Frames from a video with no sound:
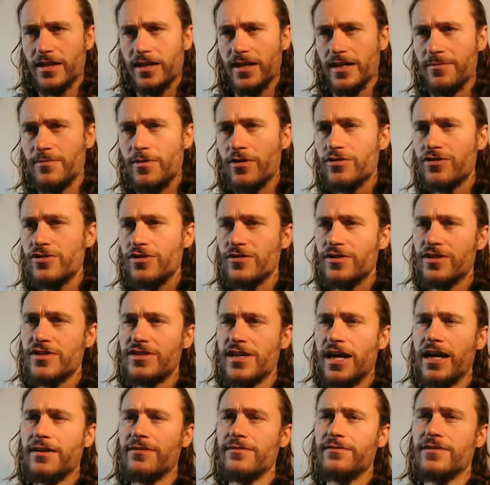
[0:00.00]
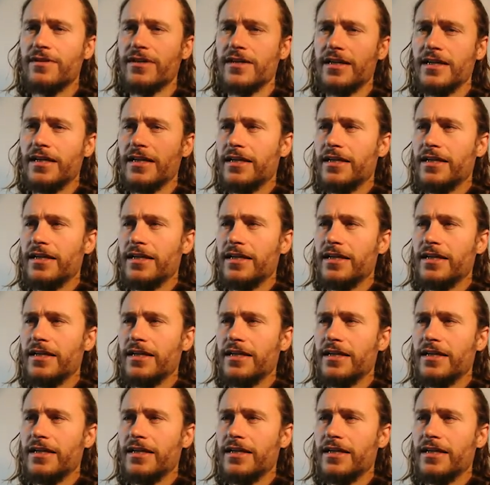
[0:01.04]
Emotional design